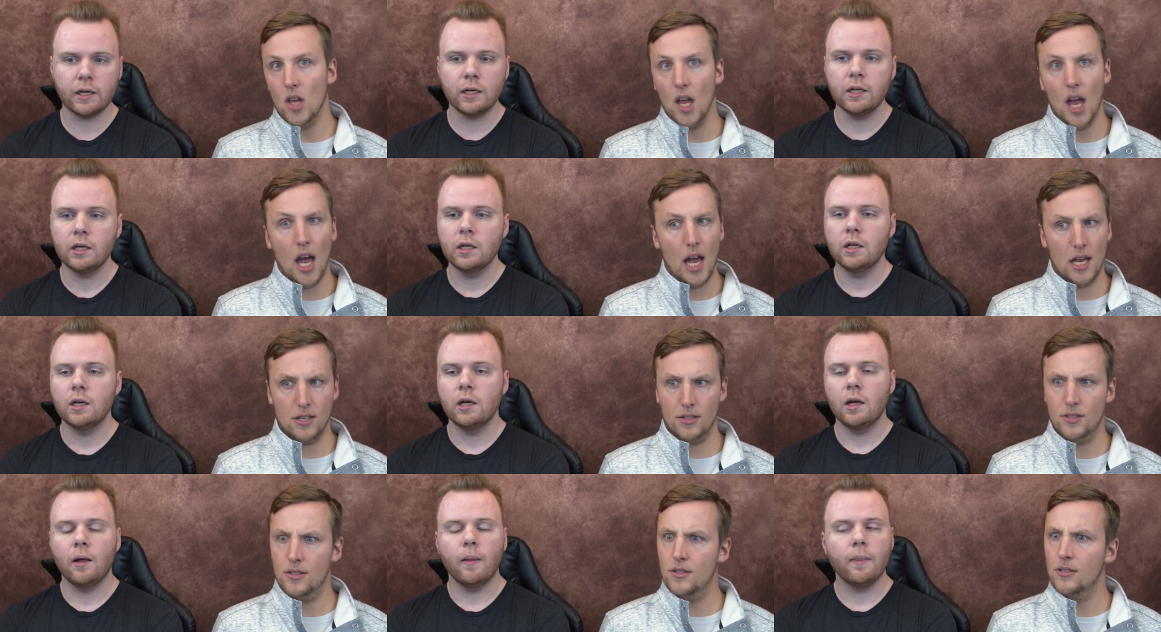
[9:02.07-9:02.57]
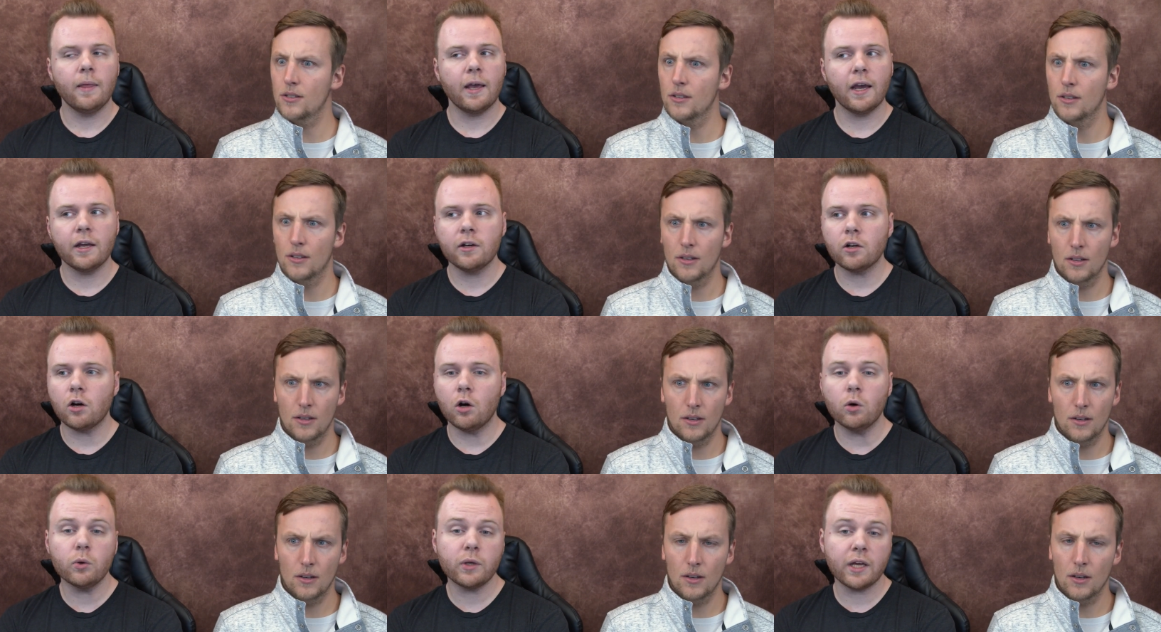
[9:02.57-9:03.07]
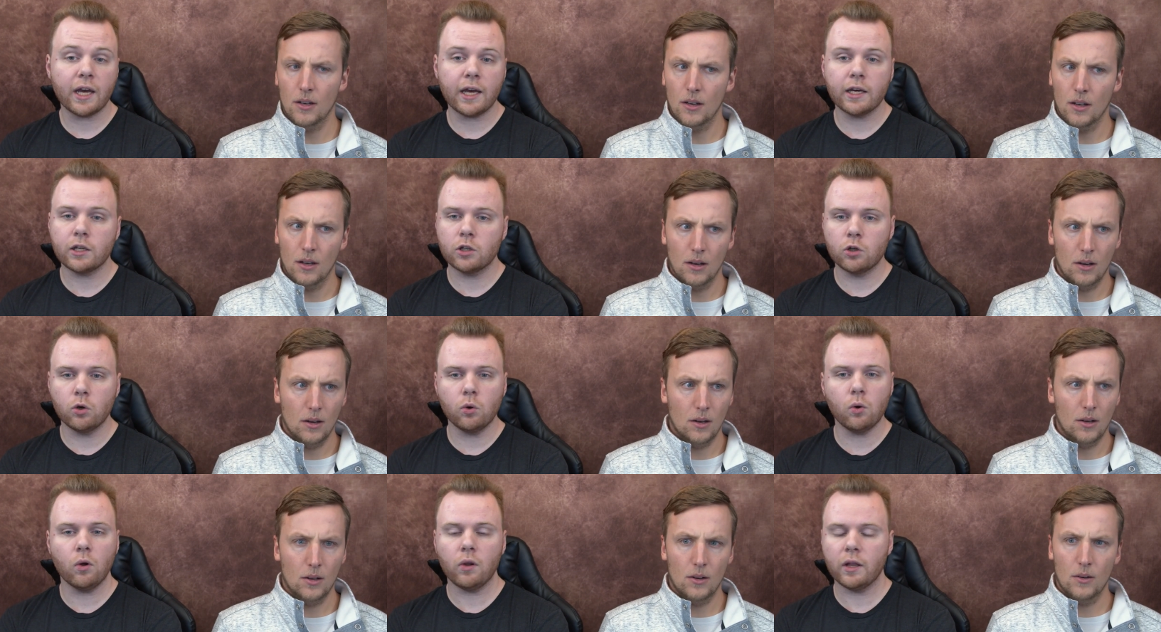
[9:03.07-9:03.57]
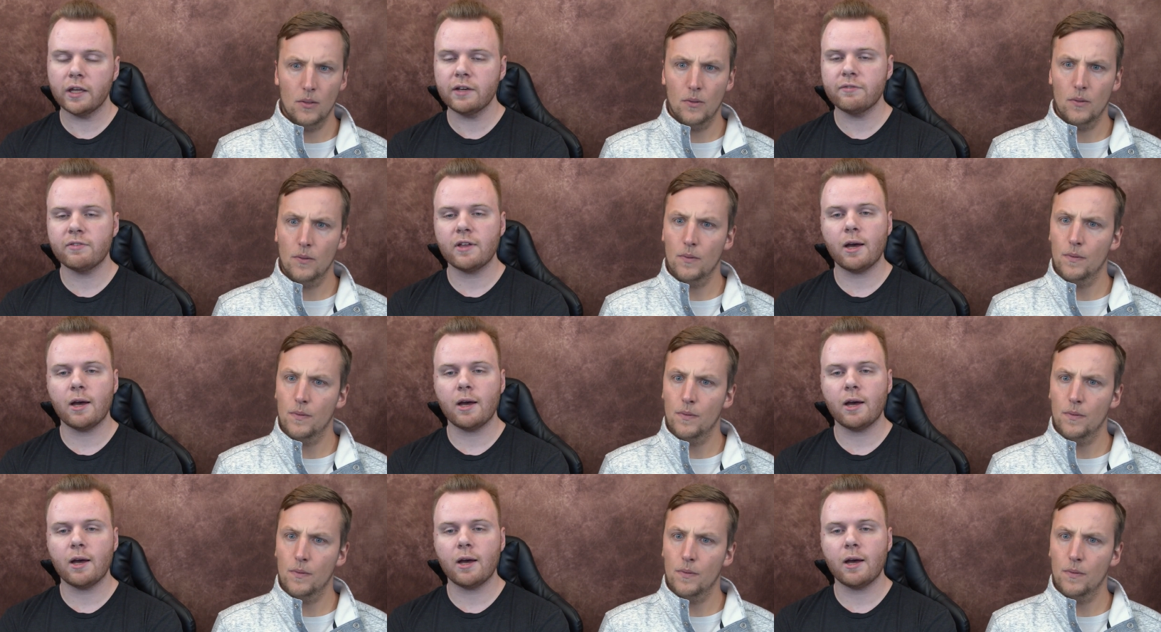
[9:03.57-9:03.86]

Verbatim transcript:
Speaker 1: Yes. And okay, cool. If